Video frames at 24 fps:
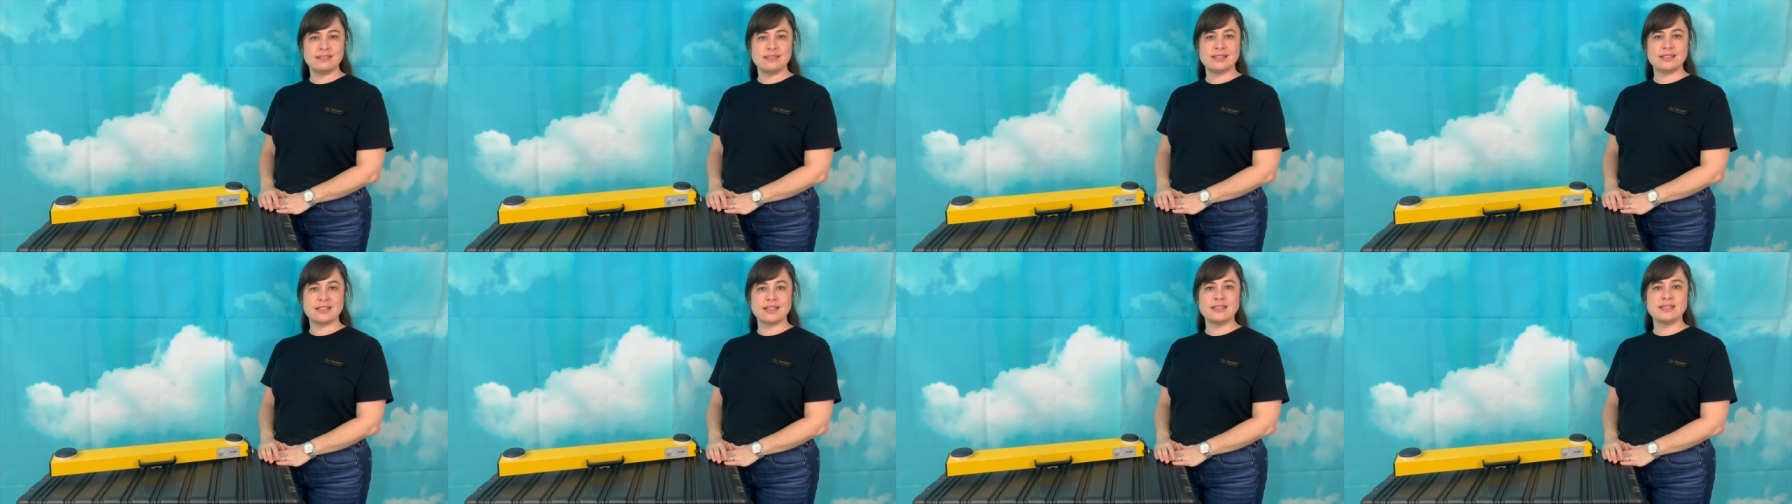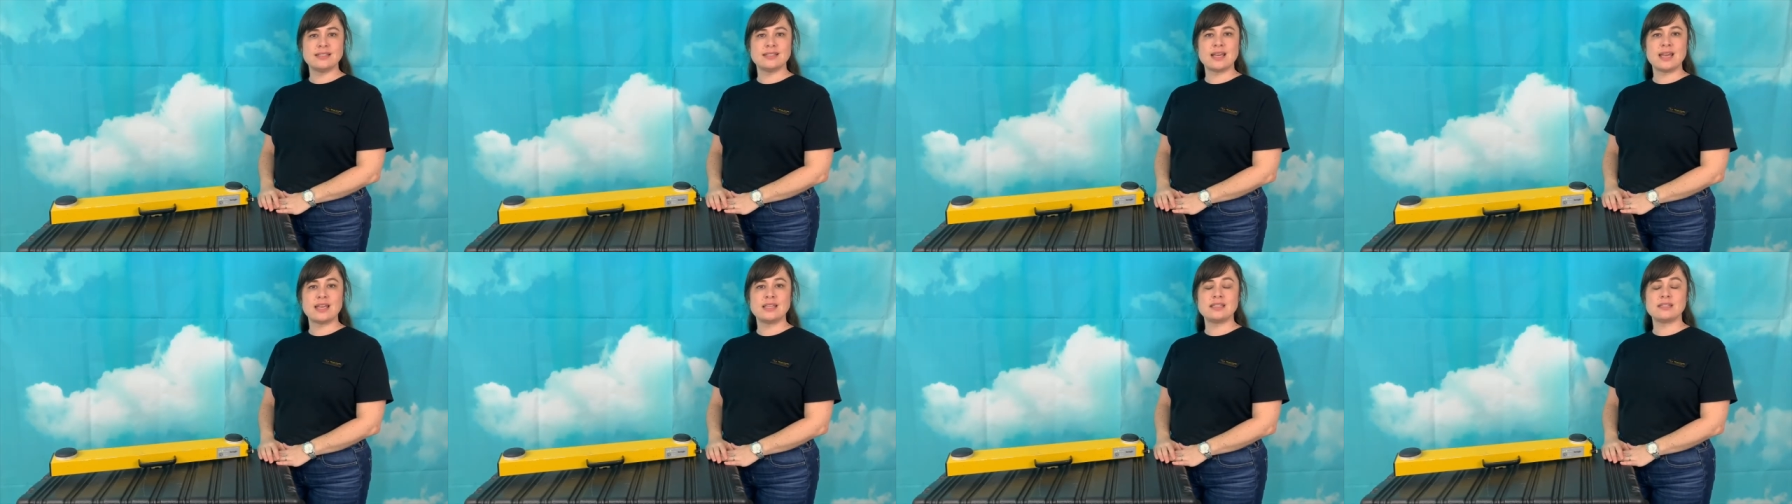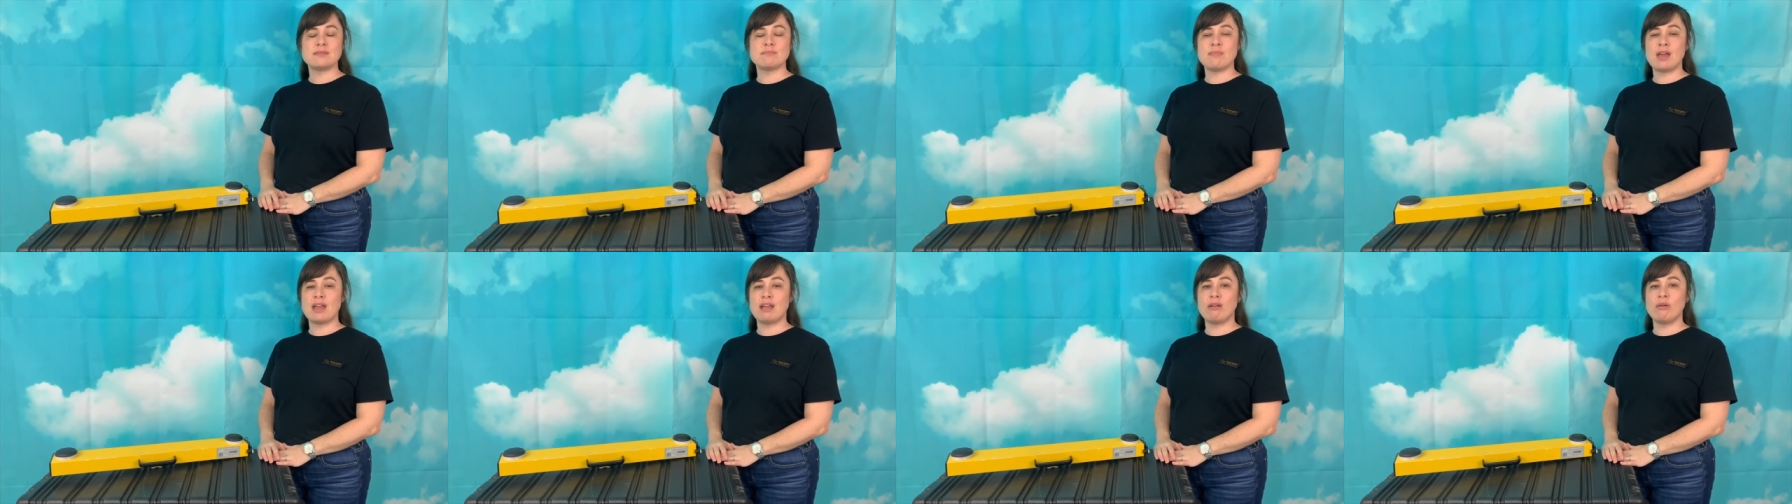
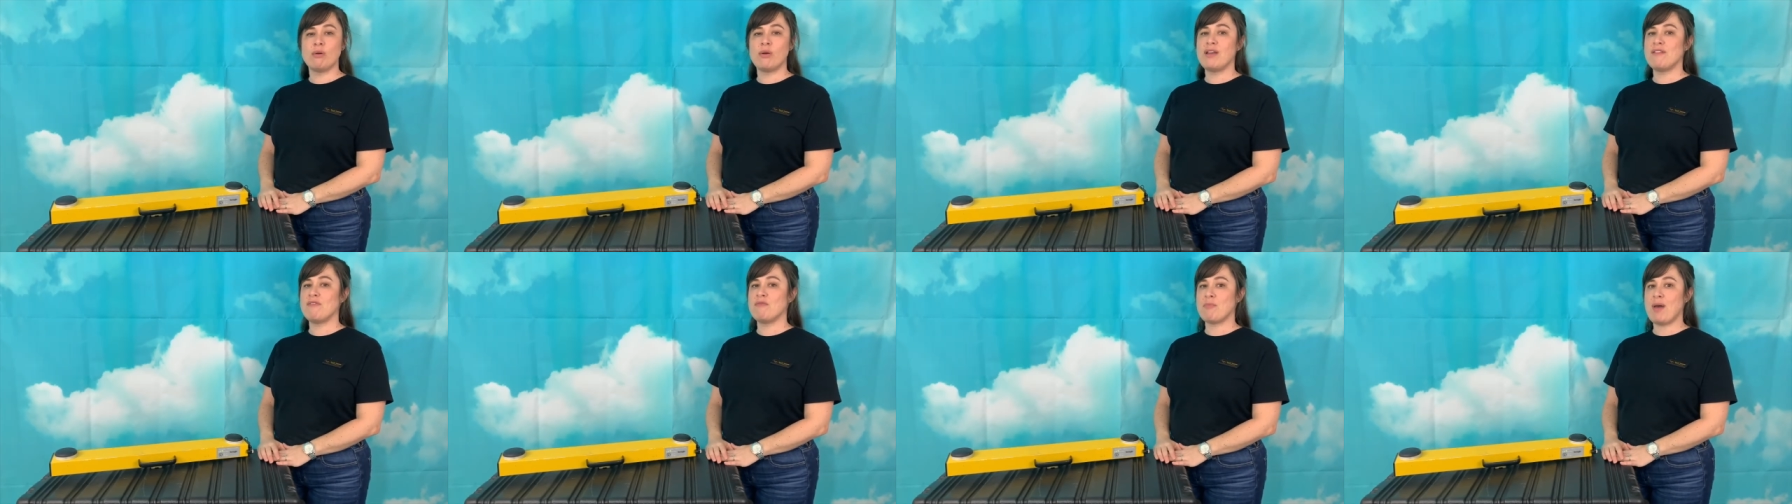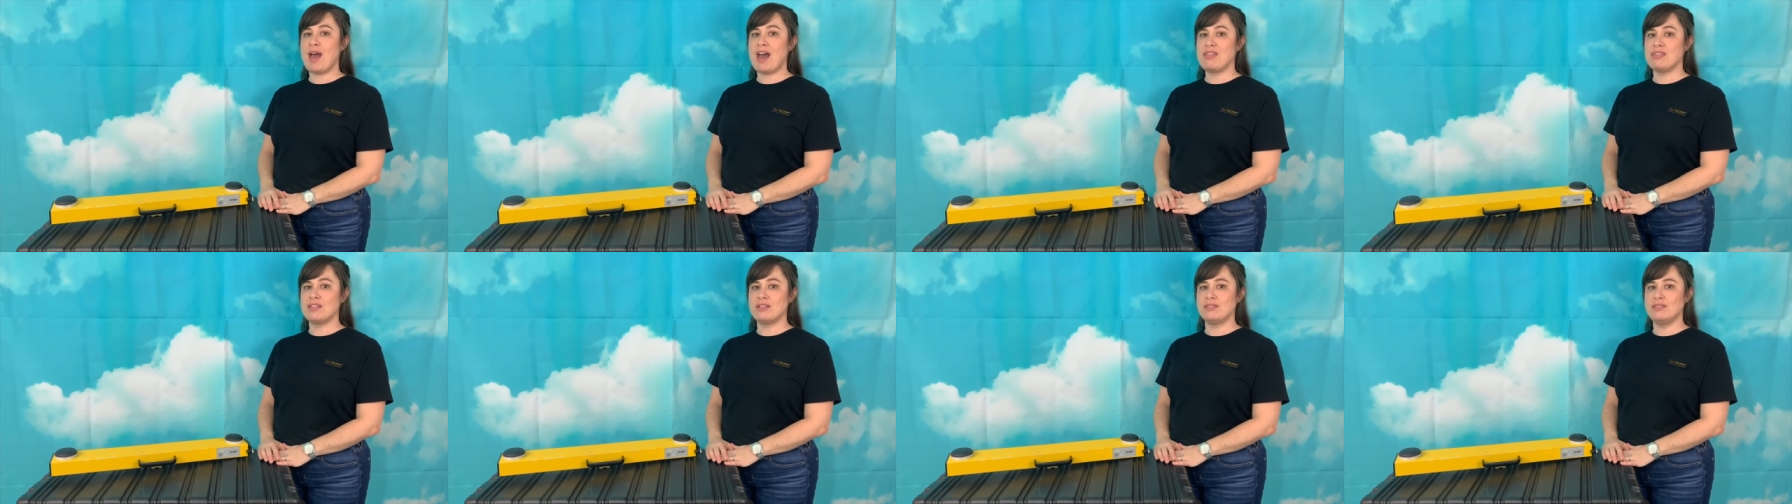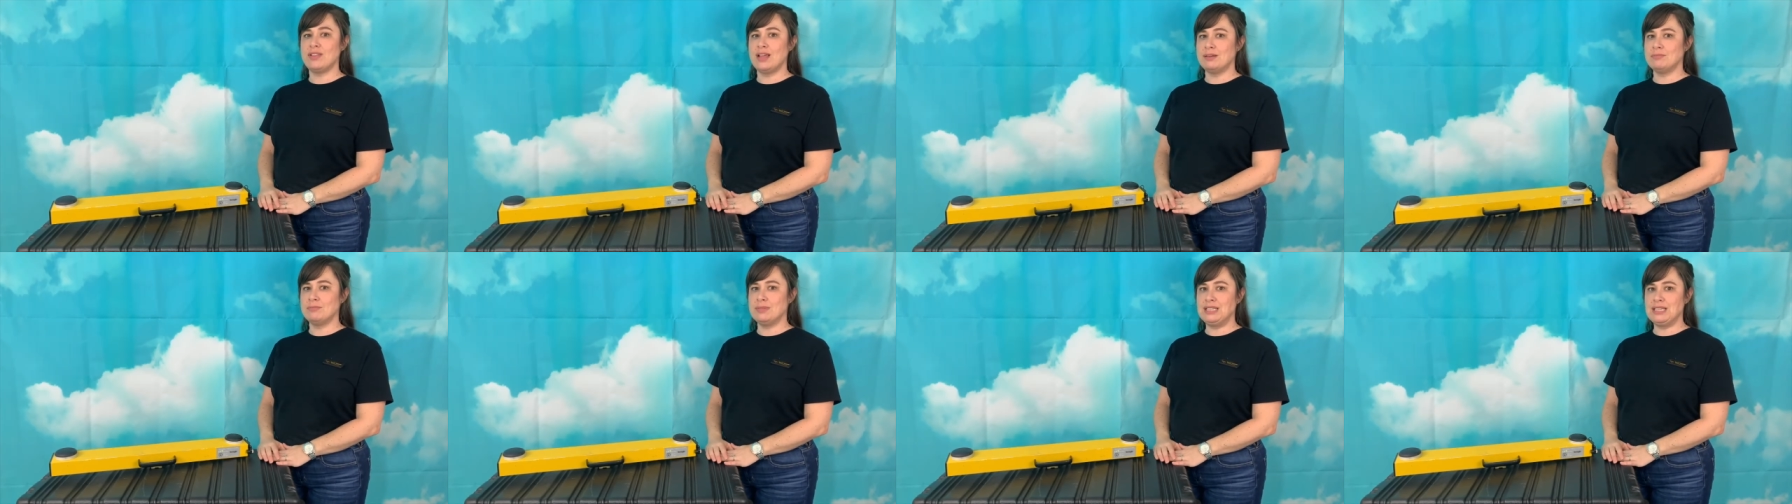Sunsight's Microwave Path
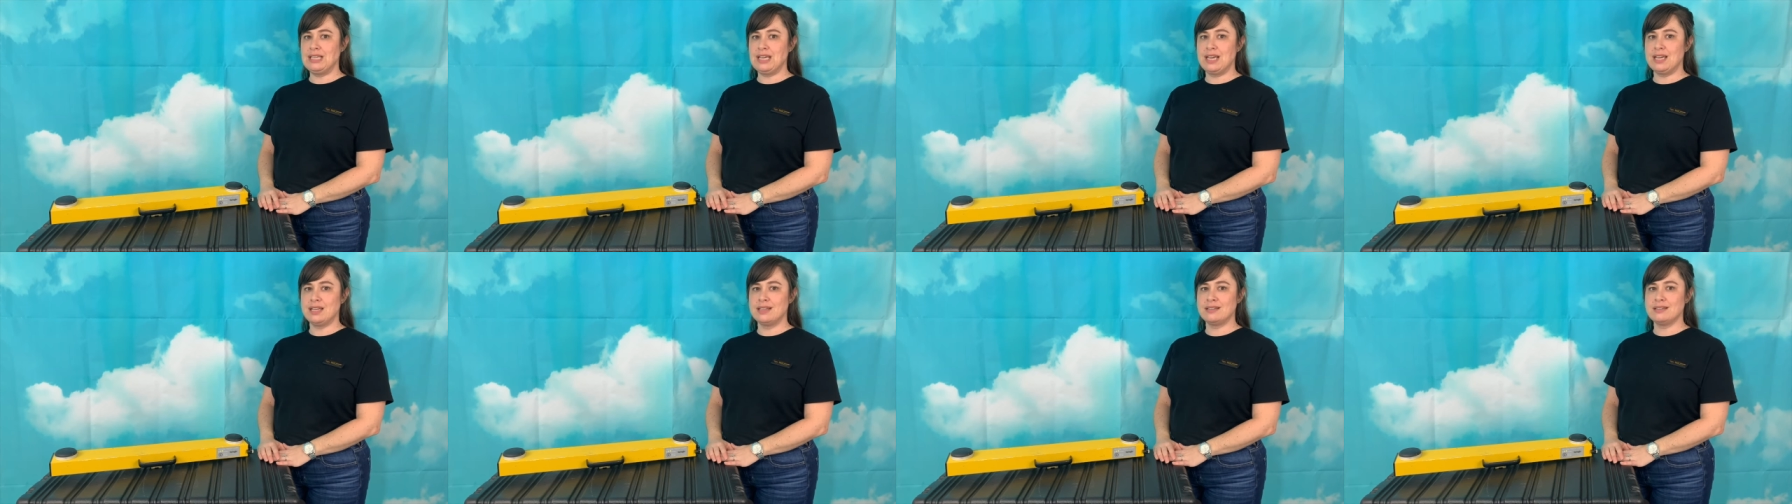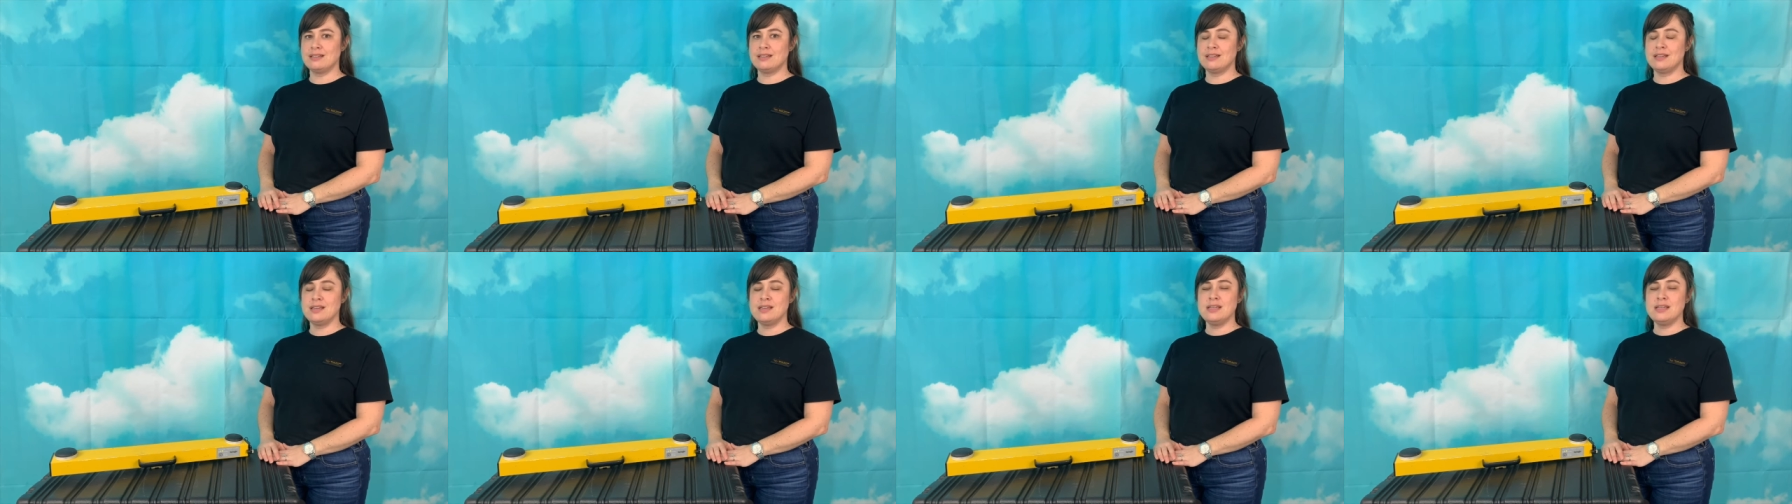Alignment Kit